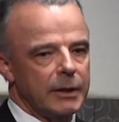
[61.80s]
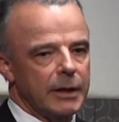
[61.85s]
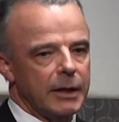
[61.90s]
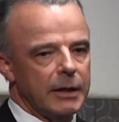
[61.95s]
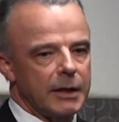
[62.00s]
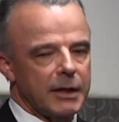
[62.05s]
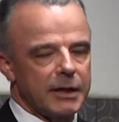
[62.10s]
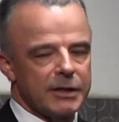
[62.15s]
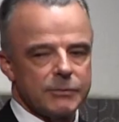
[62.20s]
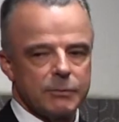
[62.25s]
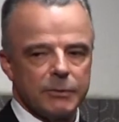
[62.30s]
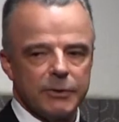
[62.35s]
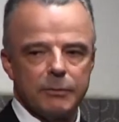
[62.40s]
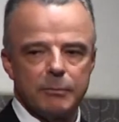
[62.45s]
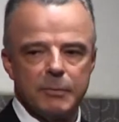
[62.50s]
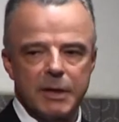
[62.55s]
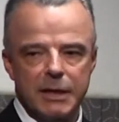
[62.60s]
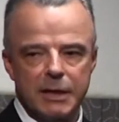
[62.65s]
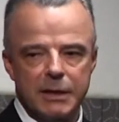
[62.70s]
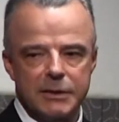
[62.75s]
And as
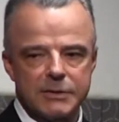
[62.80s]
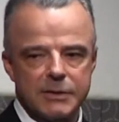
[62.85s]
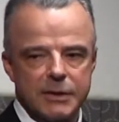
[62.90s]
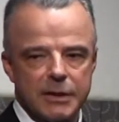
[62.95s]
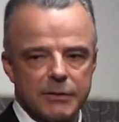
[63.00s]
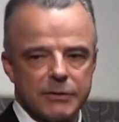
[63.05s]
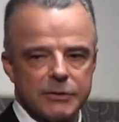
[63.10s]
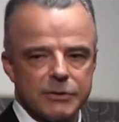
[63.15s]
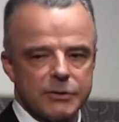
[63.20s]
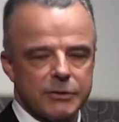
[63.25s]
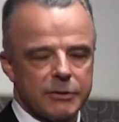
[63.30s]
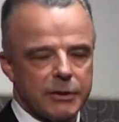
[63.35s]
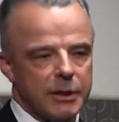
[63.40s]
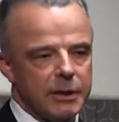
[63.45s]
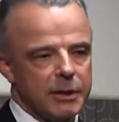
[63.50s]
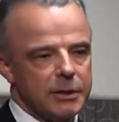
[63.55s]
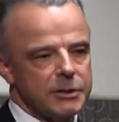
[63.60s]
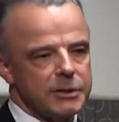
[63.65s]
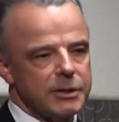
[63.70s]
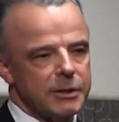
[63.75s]
with many South
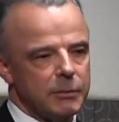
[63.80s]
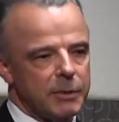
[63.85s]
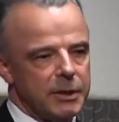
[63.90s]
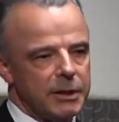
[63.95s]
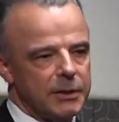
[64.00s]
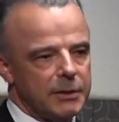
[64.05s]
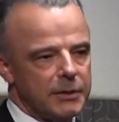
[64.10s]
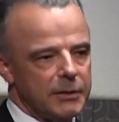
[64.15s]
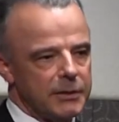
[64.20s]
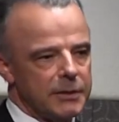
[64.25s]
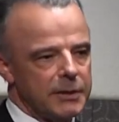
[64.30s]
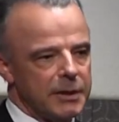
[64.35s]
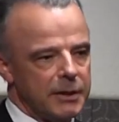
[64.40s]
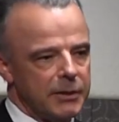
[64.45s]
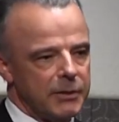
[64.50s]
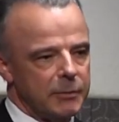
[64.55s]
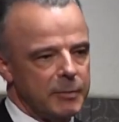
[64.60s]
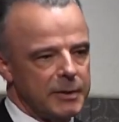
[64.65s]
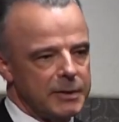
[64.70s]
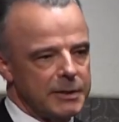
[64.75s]
Australians, he went into the
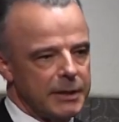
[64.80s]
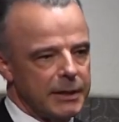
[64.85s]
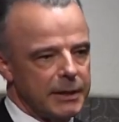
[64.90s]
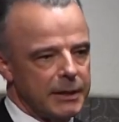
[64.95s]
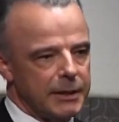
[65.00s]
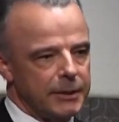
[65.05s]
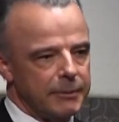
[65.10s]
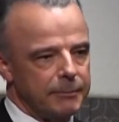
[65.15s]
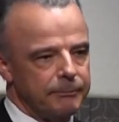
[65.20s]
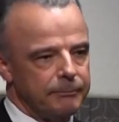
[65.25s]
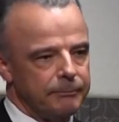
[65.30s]
10th Battalion.